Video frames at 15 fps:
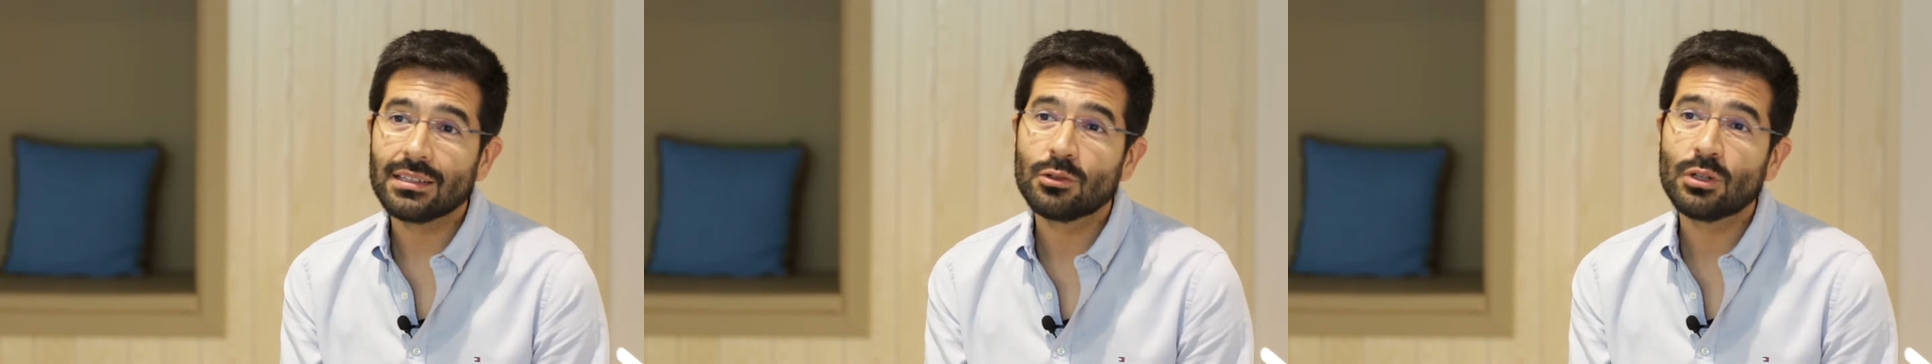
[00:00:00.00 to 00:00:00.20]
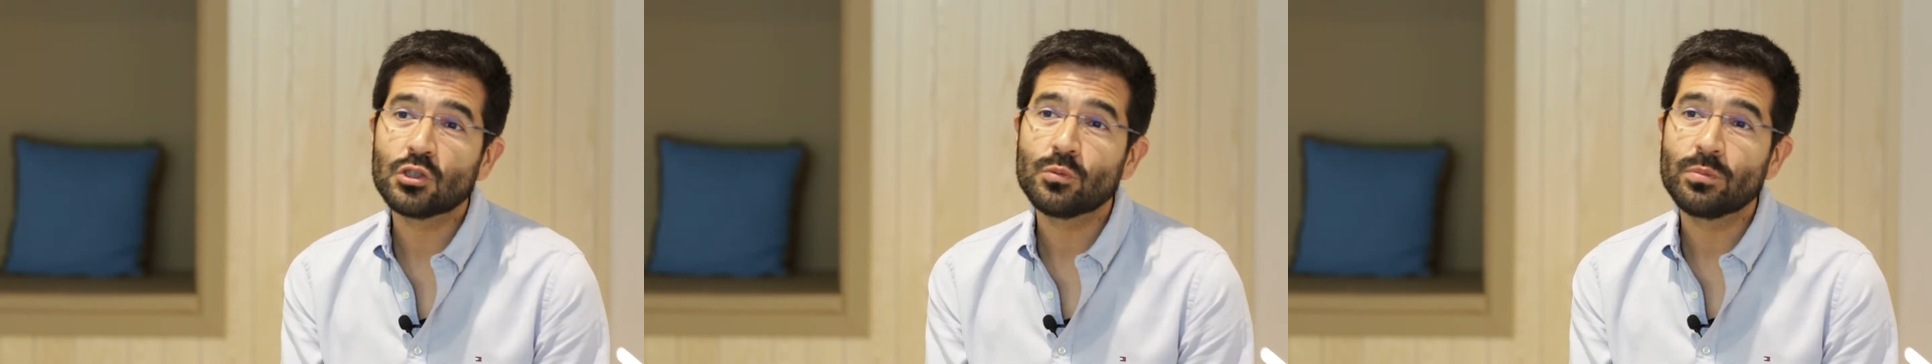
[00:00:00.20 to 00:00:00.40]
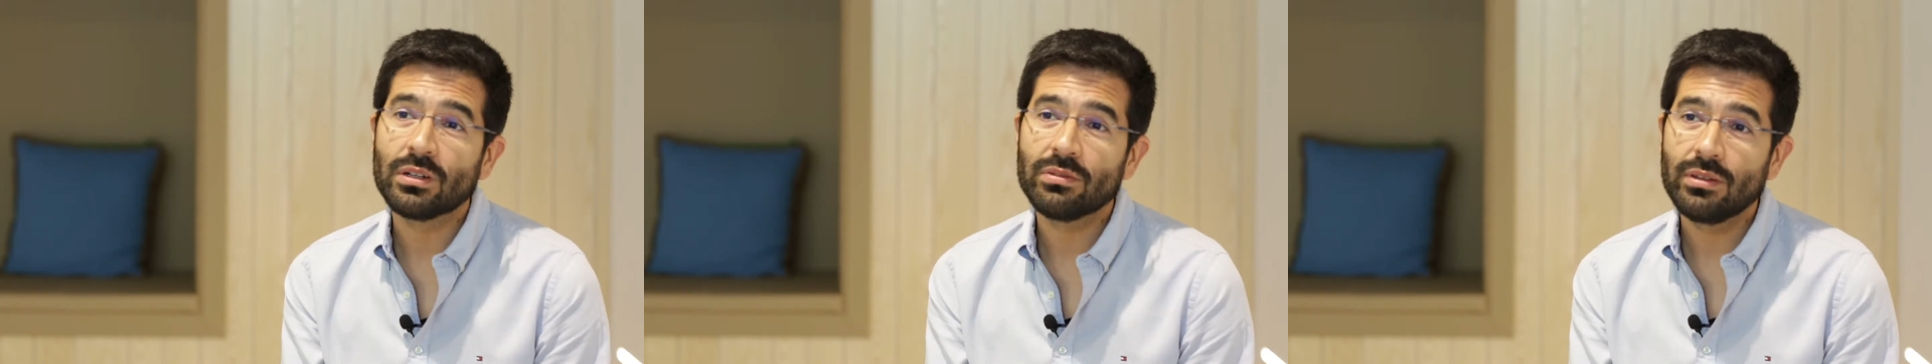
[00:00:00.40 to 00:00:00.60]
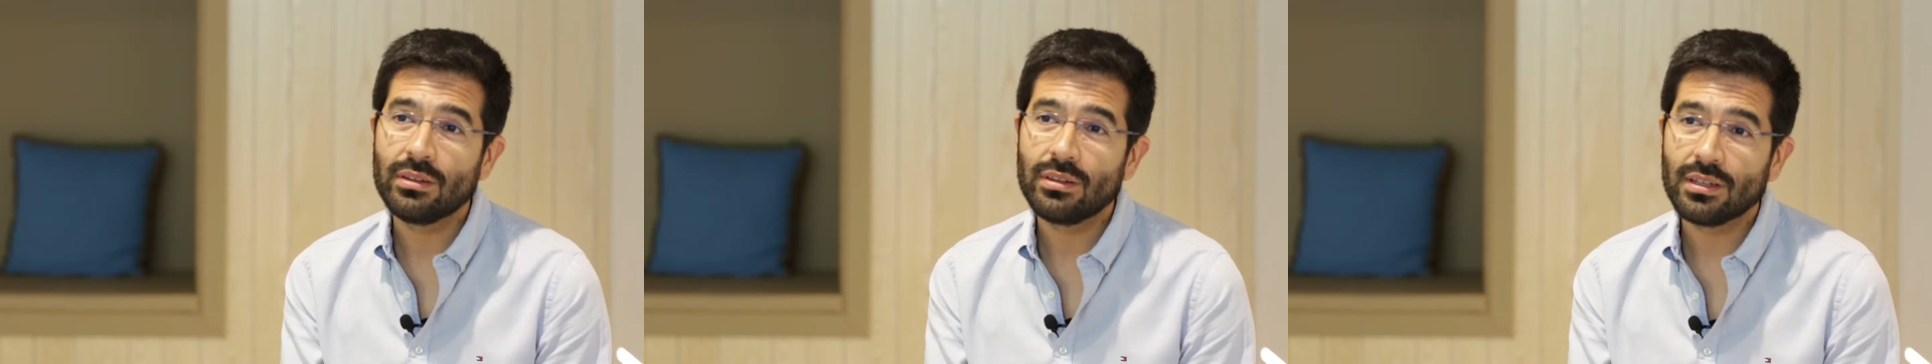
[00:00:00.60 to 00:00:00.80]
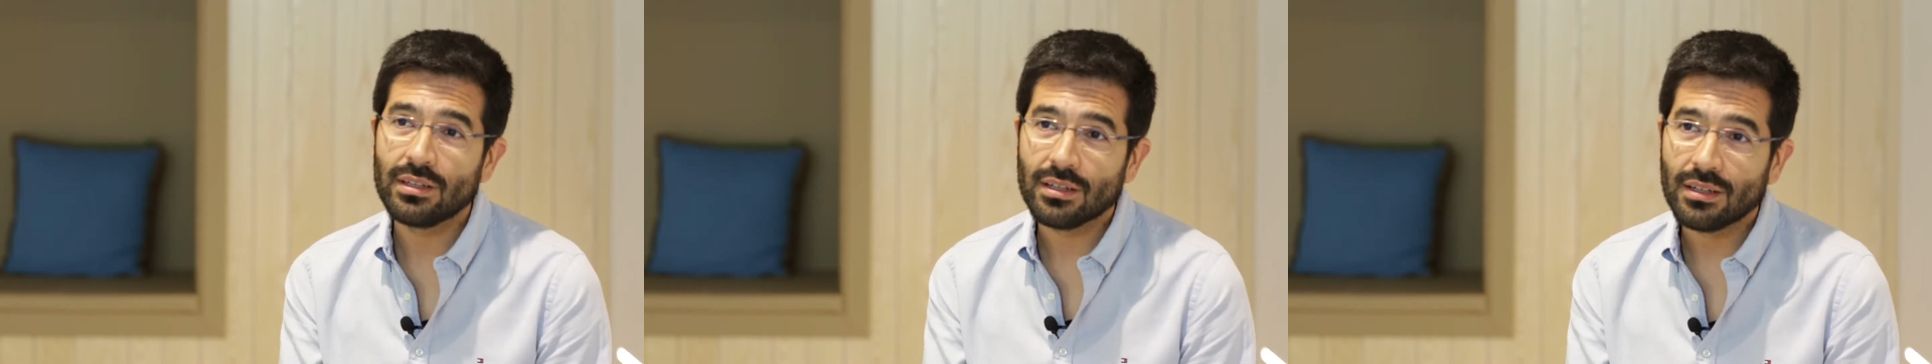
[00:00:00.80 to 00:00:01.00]
having
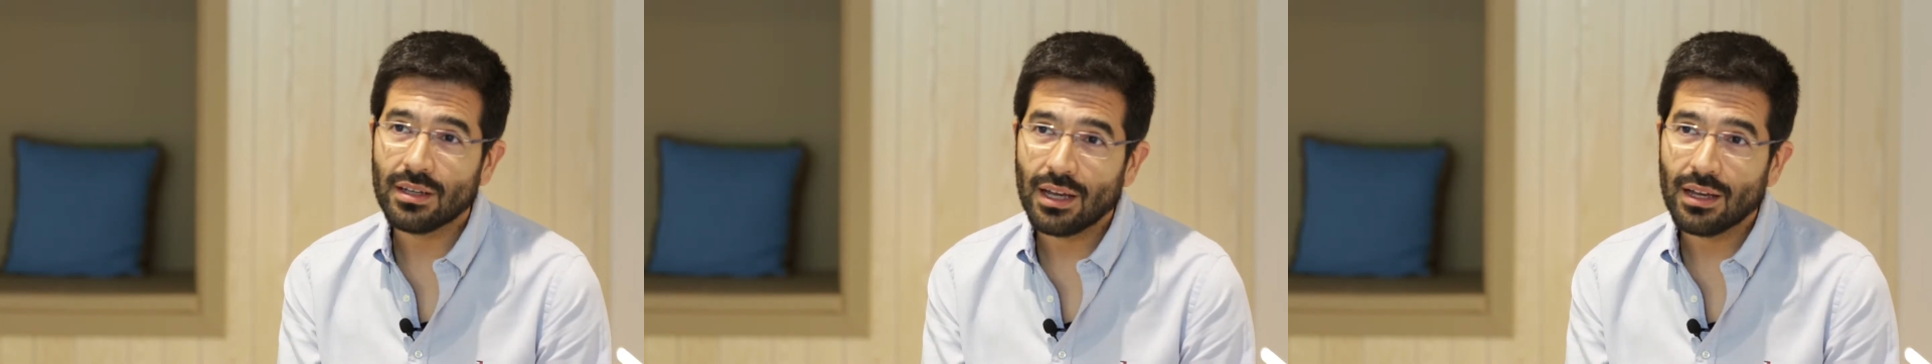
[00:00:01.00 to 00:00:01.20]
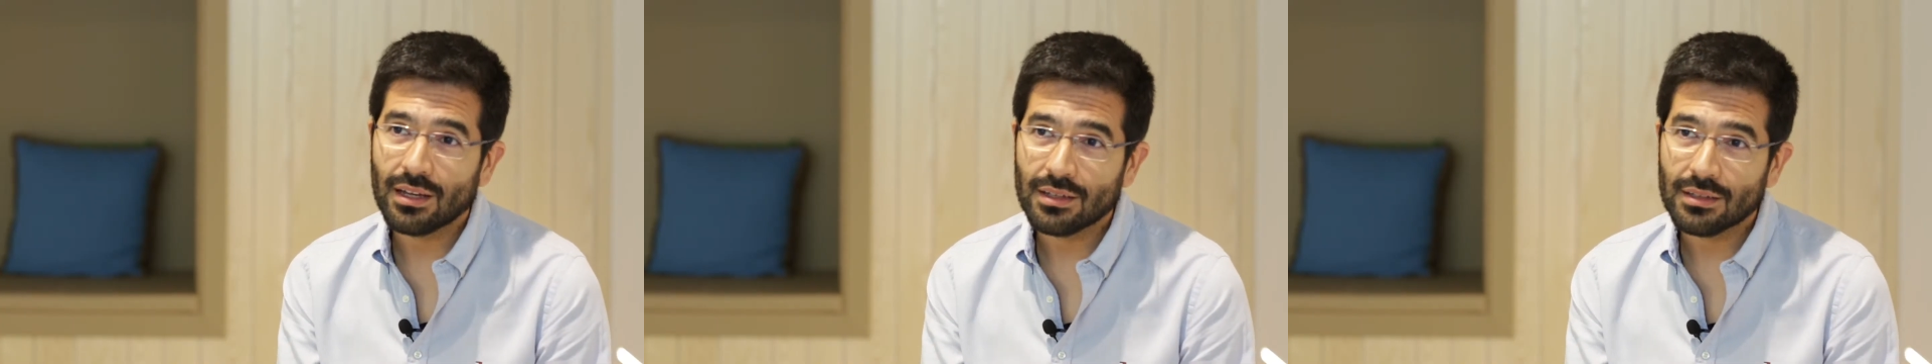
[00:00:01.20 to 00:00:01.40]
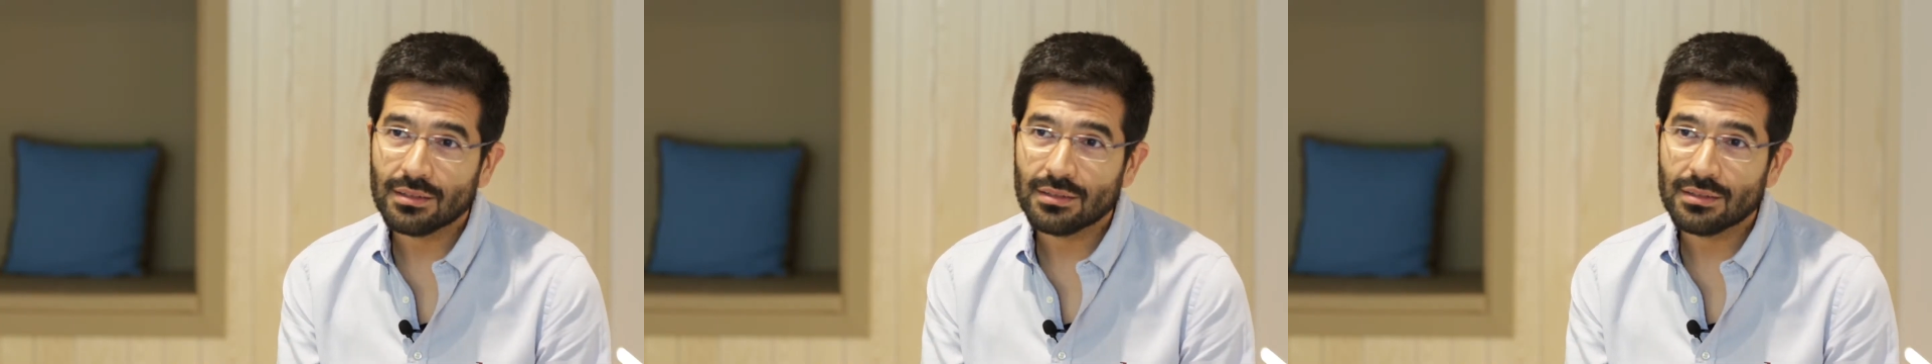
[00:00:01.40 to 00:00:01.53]
large writing